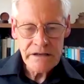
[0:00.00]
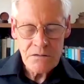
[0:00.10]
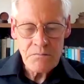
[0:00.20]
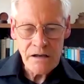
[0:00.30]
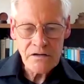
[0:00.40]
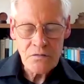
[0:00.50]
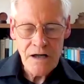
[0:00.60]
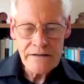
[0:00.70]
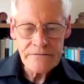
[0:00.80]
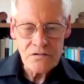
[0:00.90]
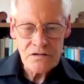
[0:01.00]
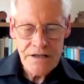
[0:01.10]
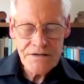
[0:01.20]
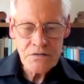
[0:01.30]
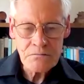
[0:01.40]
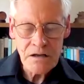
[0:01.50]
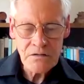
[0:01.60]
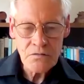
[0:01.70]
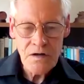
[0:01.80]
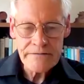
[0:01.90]
in a microwave or close to a
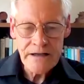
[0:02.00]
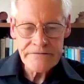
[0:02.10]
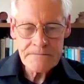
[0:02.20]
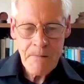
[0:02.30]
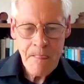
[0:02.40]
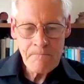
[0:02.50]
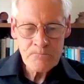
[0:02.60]
microwave oven.